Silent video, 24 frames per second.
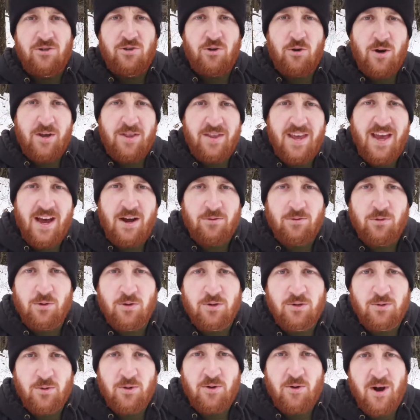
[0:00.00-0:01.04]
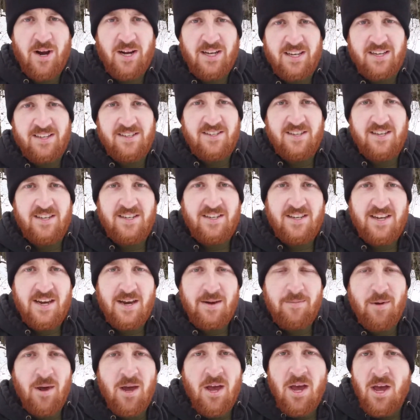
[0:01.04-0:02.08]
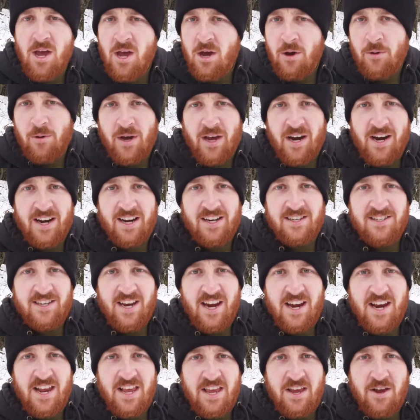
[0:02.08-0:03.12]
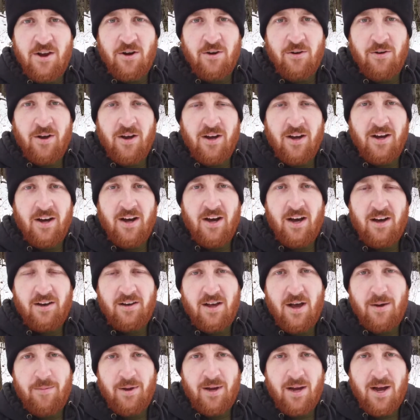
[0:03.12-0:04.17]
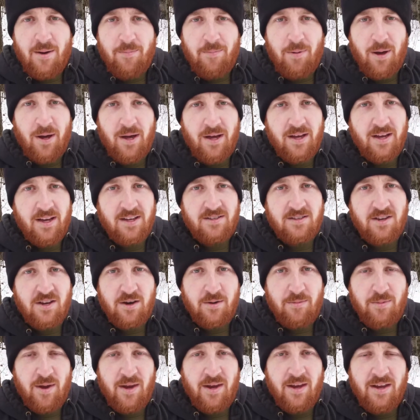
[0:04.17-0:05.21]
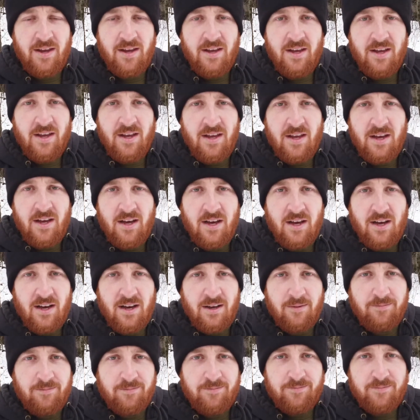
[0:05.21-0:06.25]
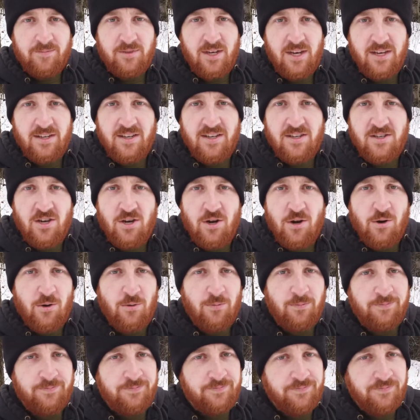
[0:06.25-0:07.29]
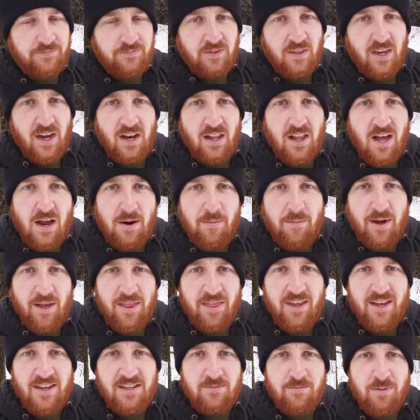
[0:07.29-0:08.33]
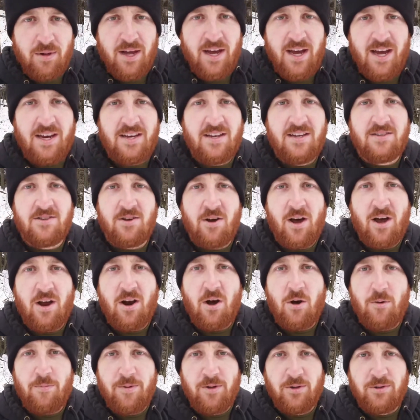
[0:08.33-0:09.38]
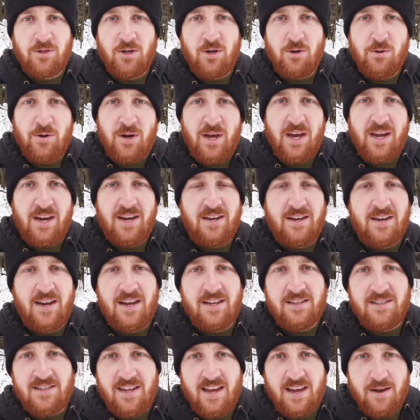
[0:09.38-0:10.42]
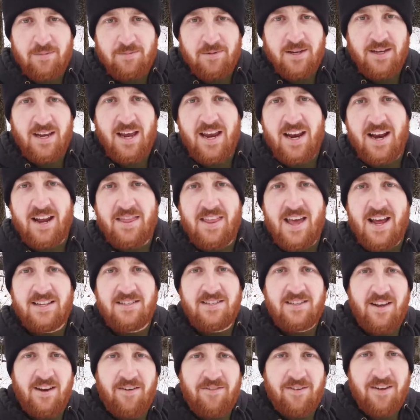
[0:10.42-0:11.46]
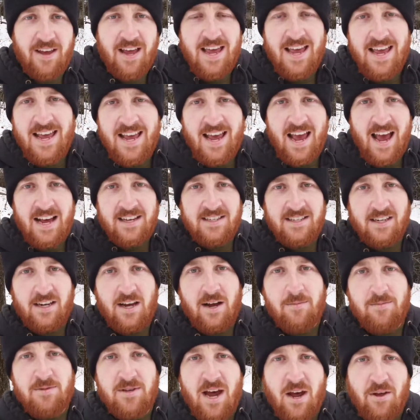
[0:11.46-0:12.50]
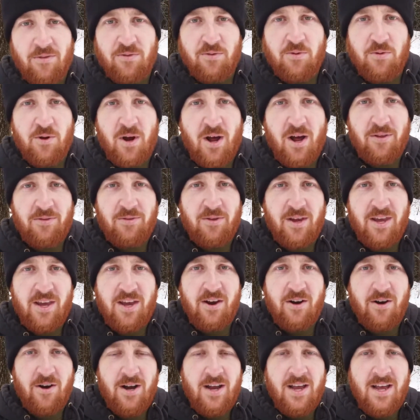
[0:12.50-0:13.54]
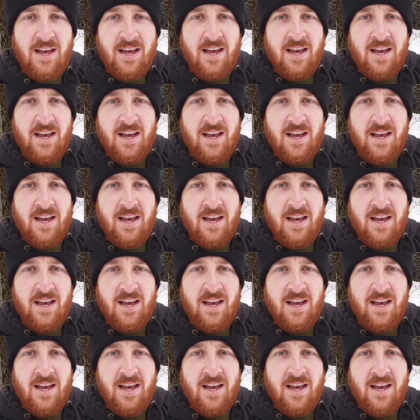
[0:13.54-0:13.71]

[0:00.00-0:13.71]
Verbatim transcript: Join the Outdoors with Craig DZ team. We got an exciting year coming up. It's going to be season 2. Got a lot of big things planned, so I hope you'll tune in and stay up to date on that stuff as it comes out throughout the year.